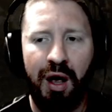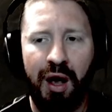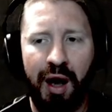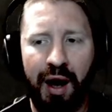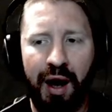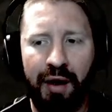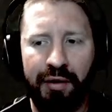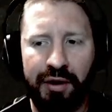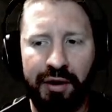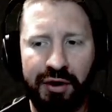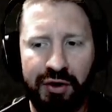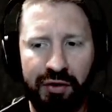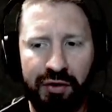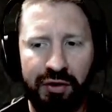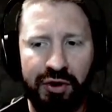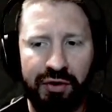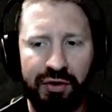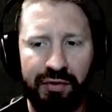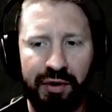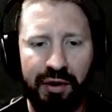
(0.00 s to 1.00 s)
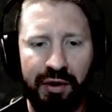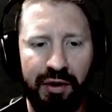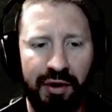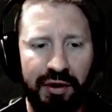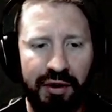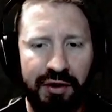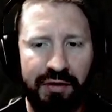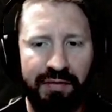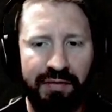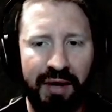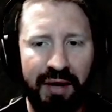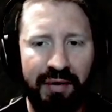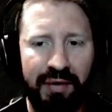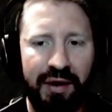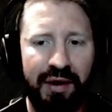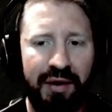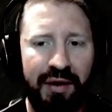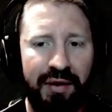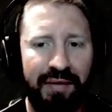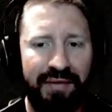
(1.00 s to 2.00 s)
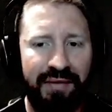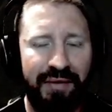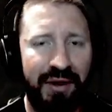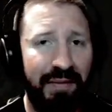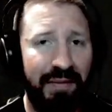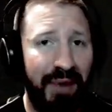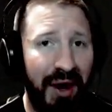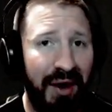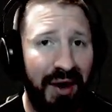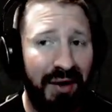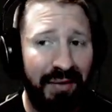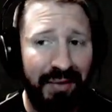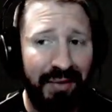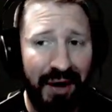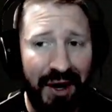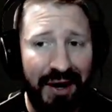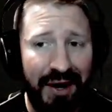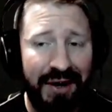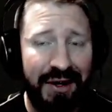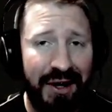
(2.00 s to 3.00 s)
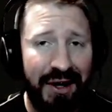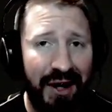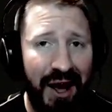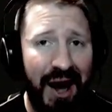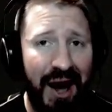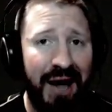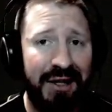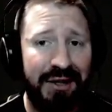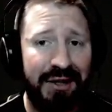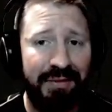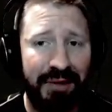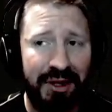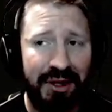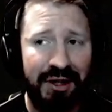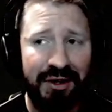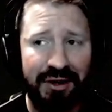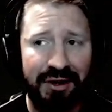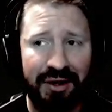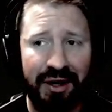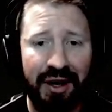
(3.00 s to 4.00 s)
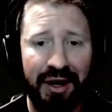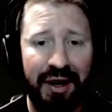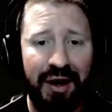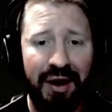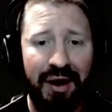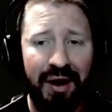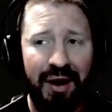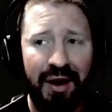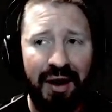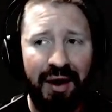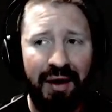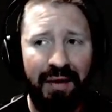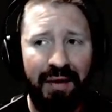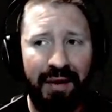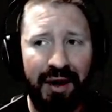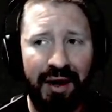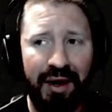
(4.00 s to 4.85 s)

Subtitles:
how the sorcerer is maybe the bottom end class, potentially, when it